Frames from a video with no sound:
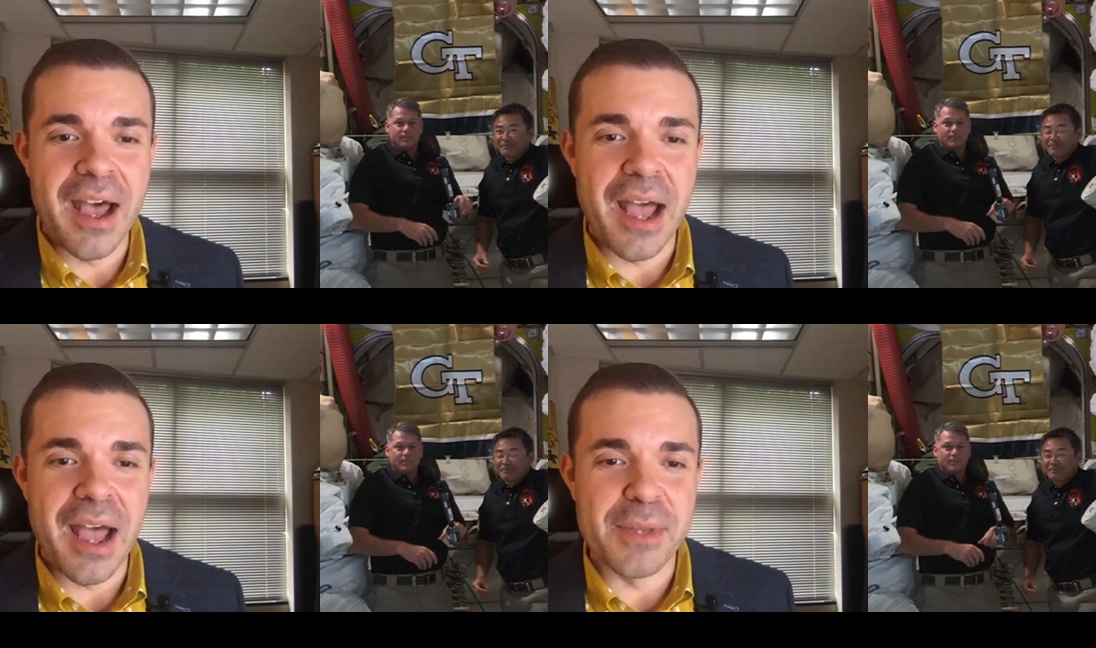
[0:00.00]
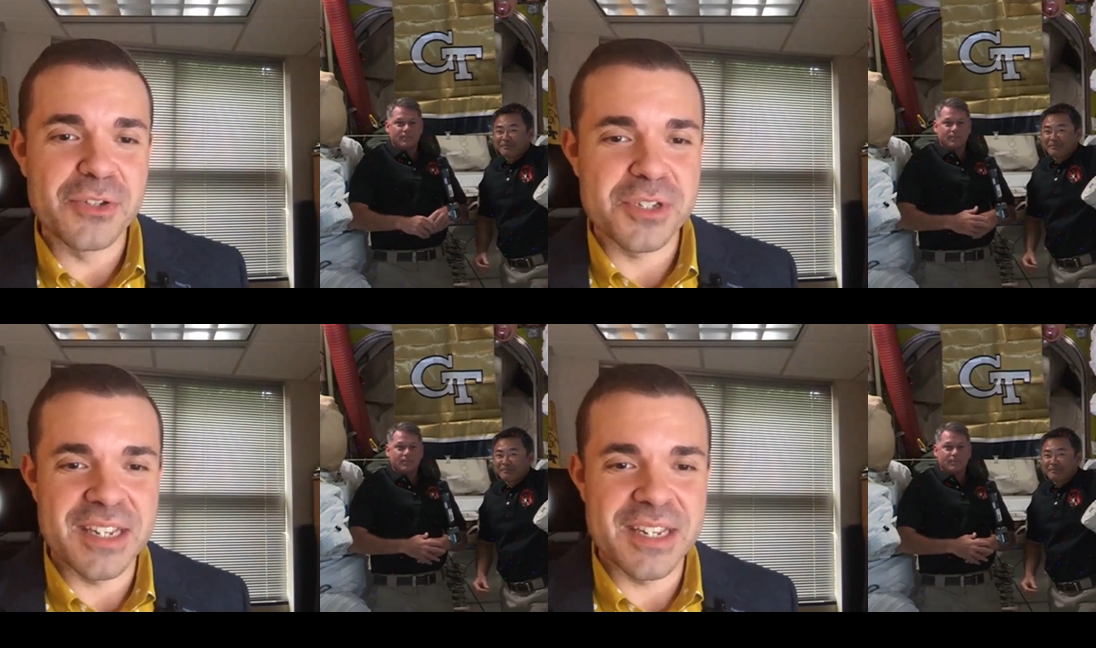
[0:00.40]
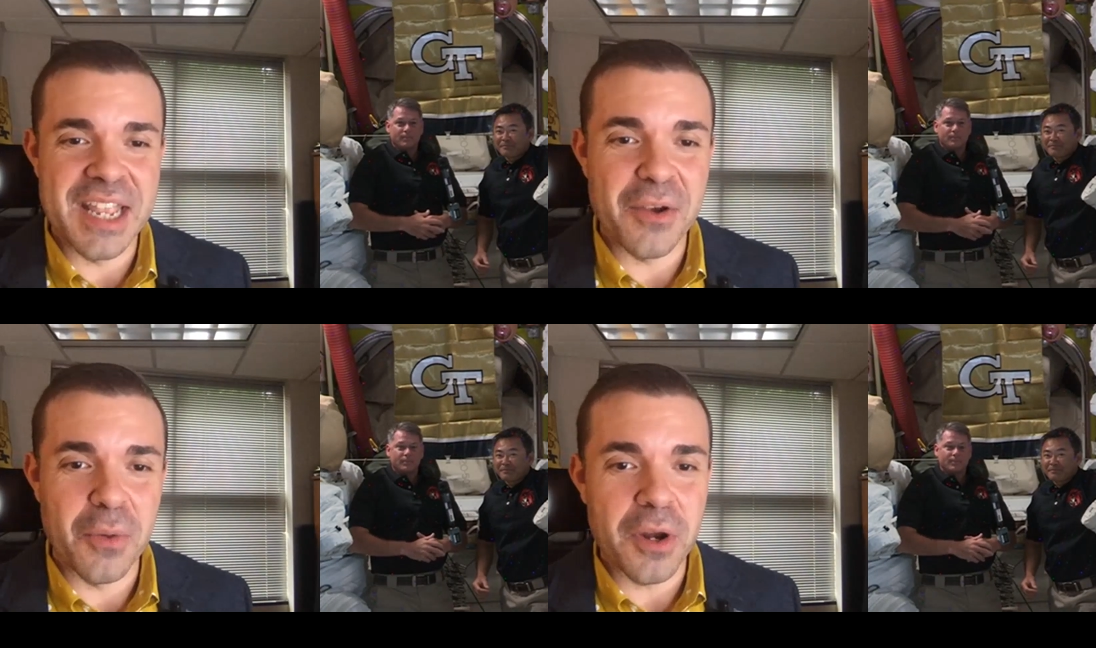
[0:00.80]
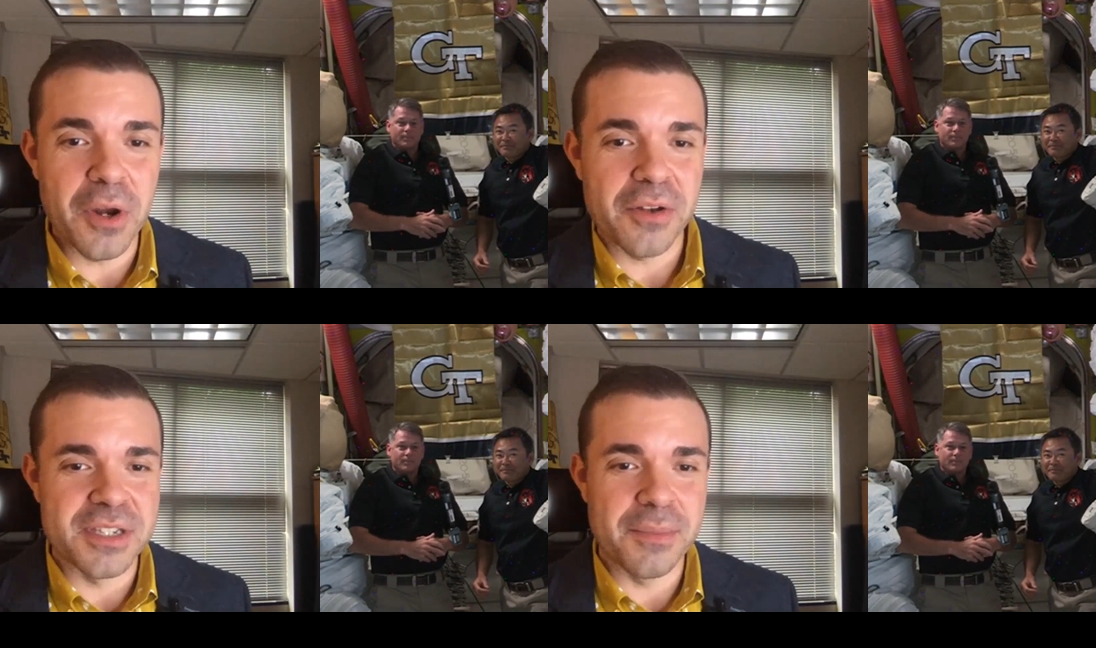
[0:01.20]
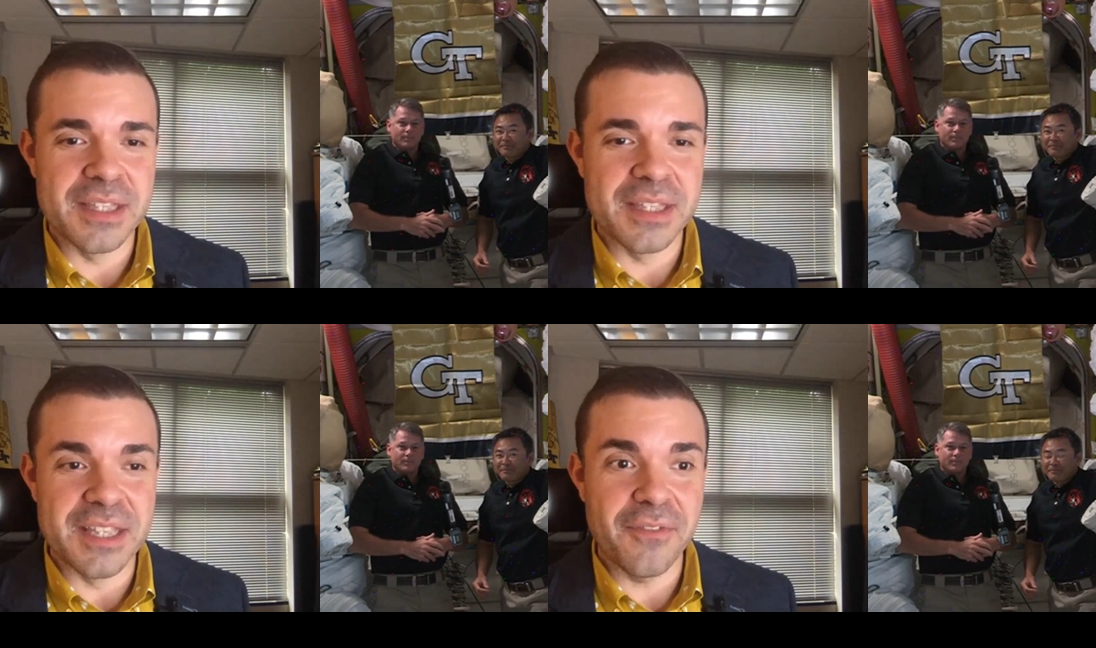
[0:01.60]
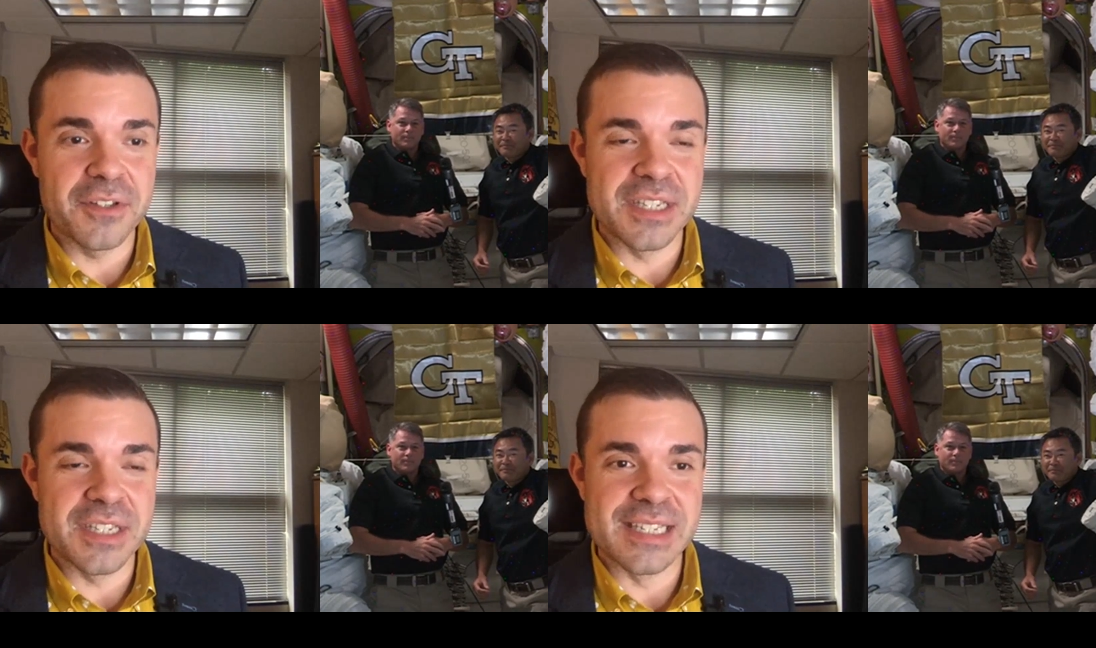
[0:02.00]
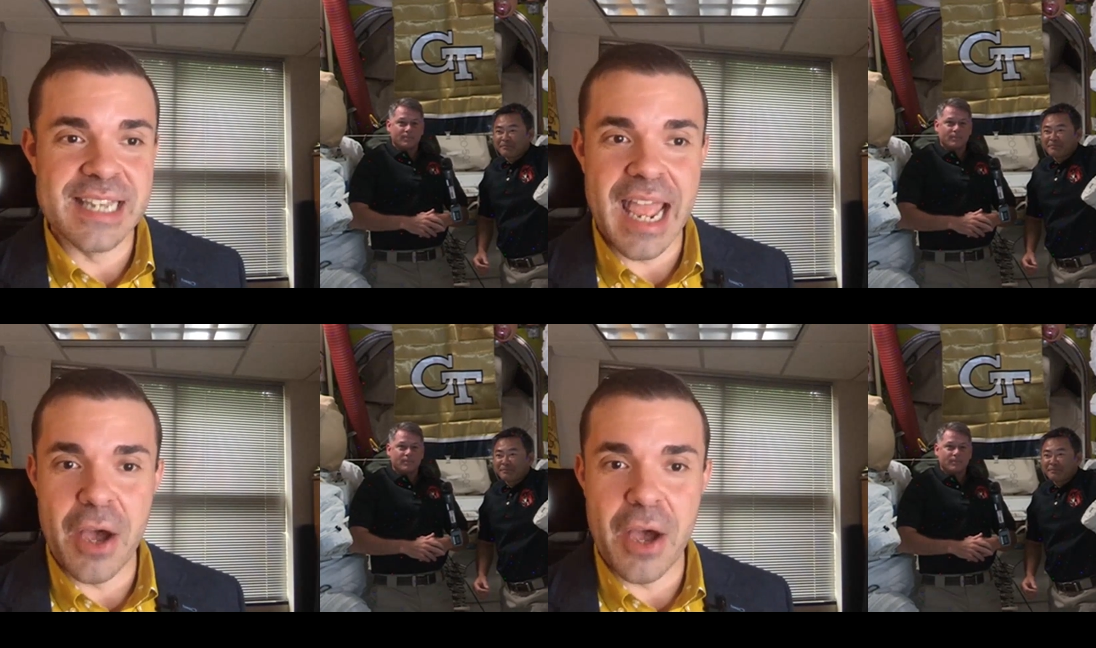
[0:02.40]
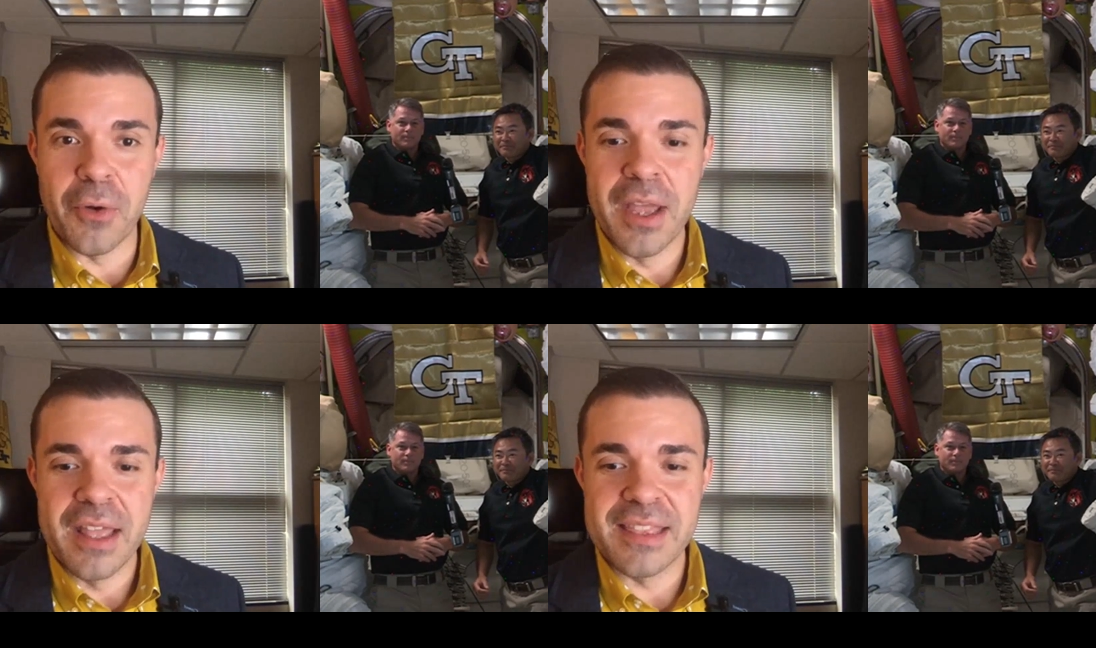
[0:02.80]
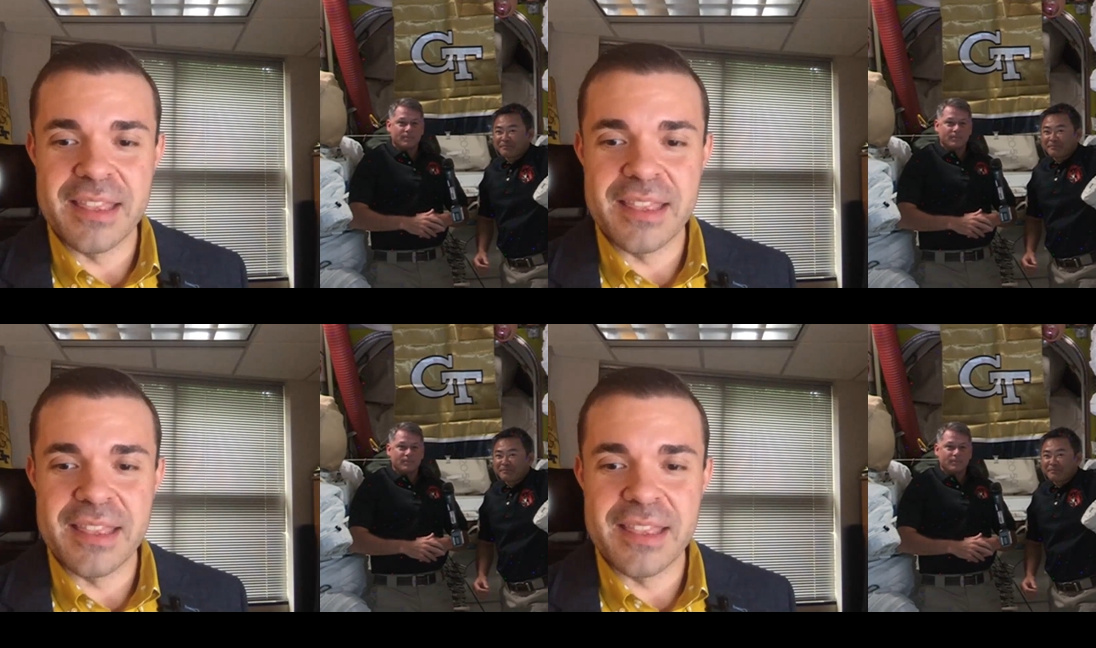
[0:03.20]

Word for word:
Speaker 1: I'm interested in hearing what are some of the differences now